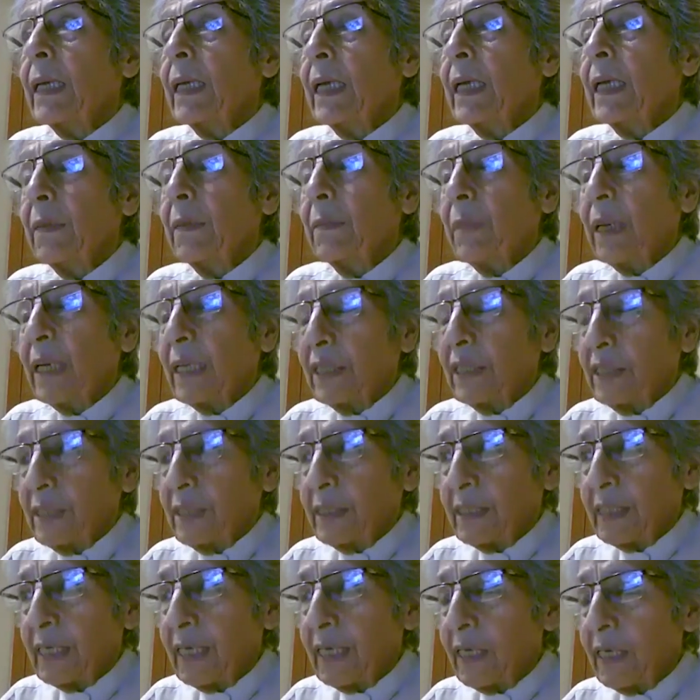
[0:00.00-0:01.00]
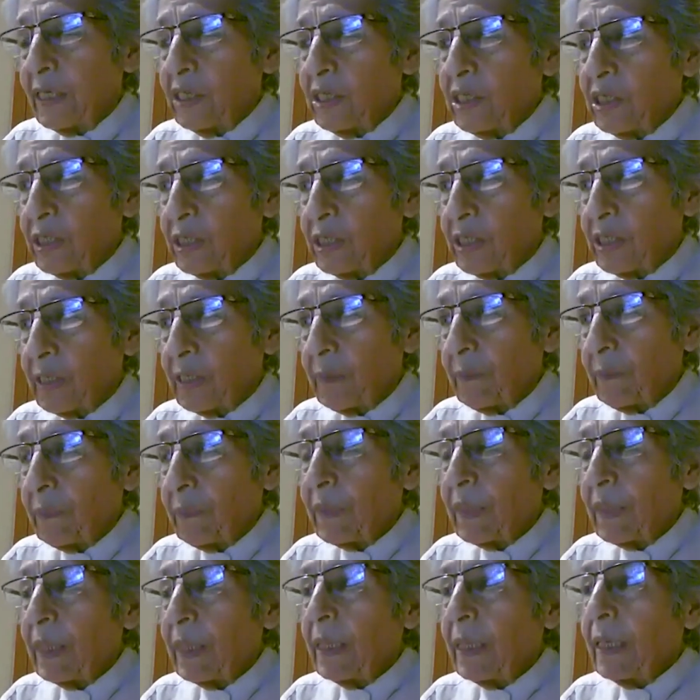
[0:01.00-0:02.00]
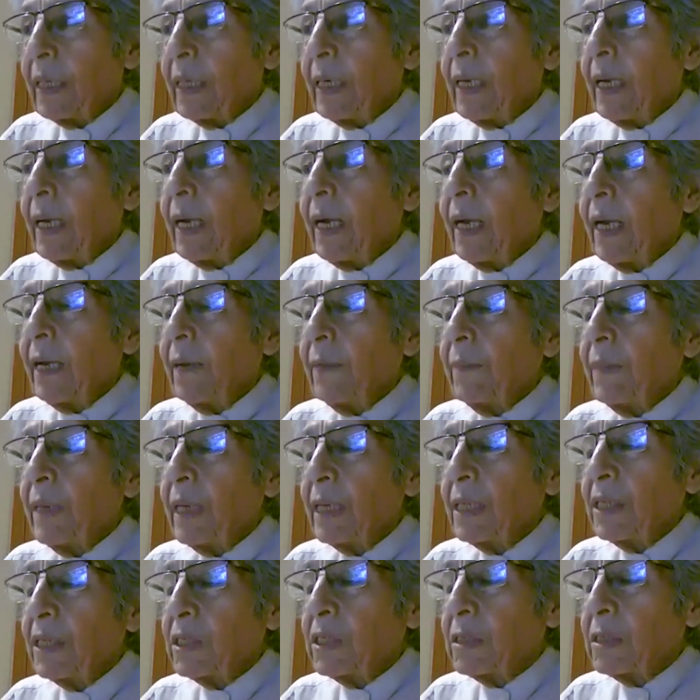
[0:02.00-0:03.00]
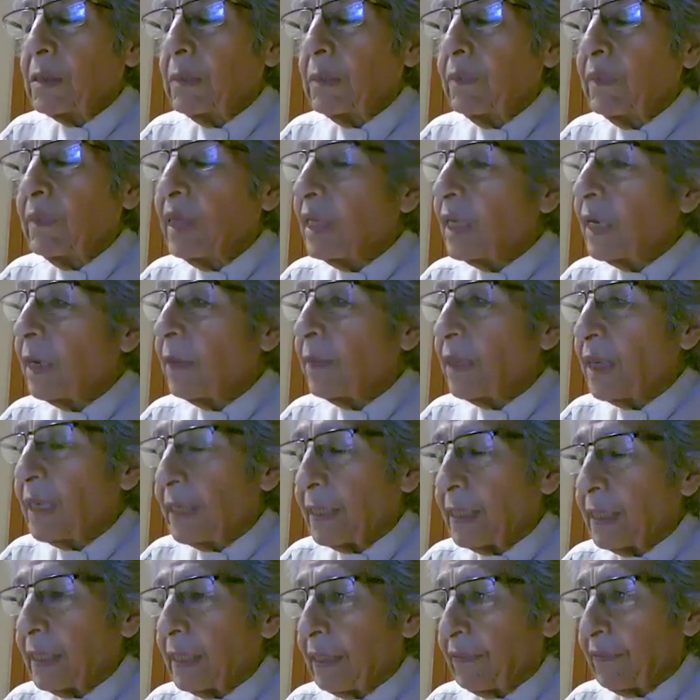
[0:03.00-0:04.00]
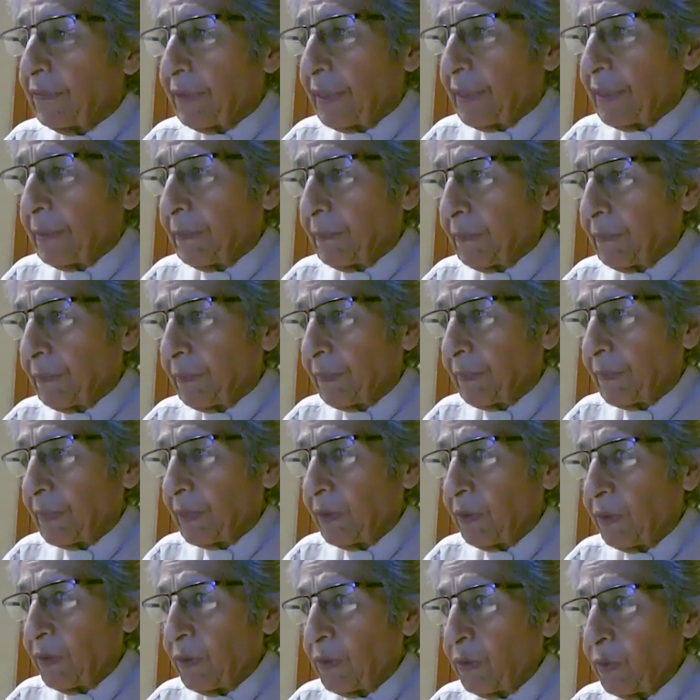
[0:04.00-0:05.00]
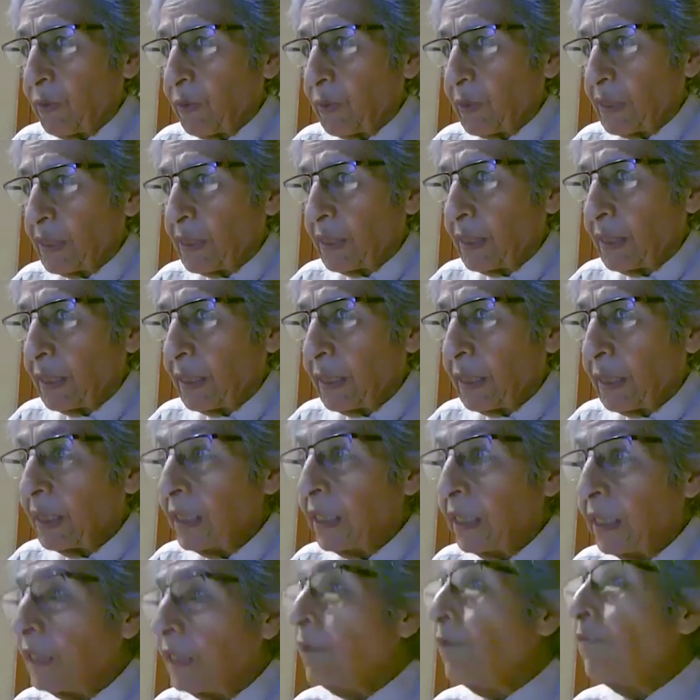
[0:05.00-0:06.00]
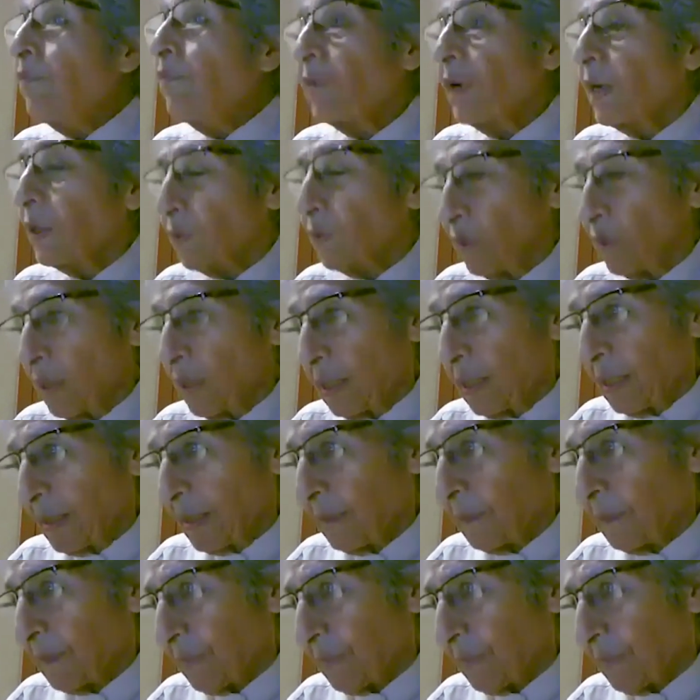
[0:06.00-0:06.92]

in my search, I met Meera Mahadevan, who was the founder